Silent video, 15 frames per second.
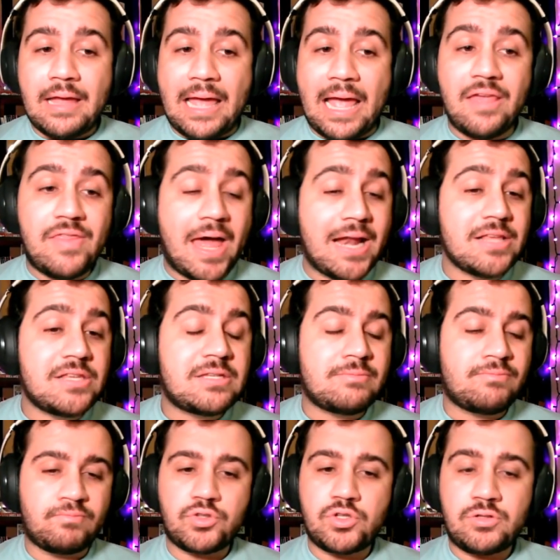And that is
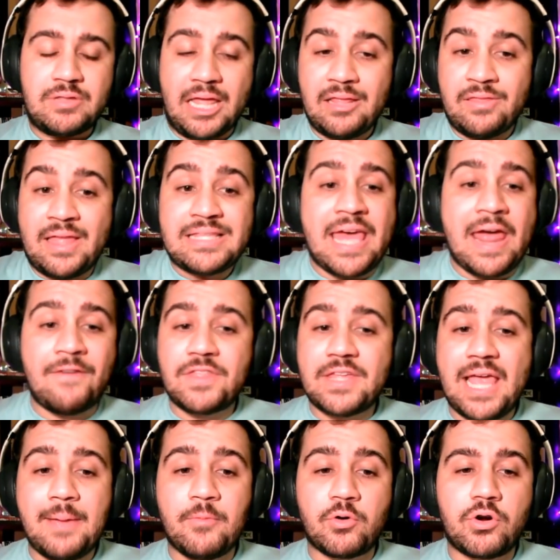just that's half the
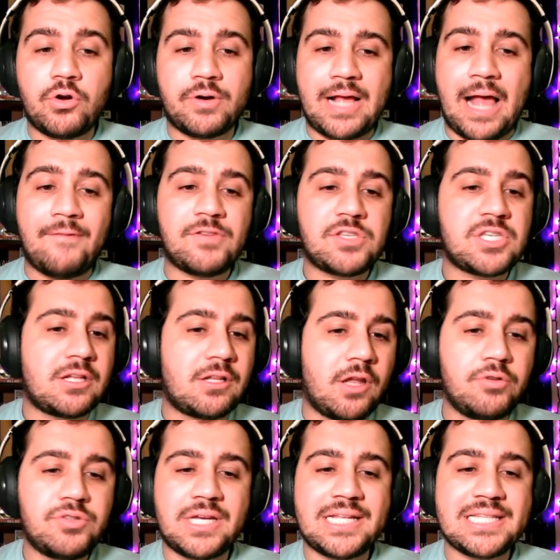game of recruiting. Obviously,
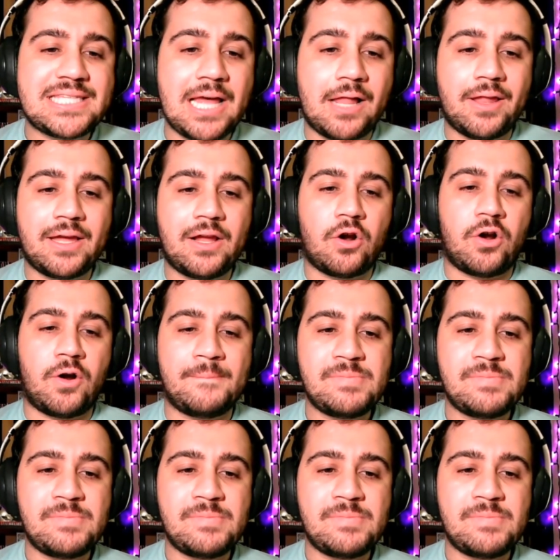closing and selling are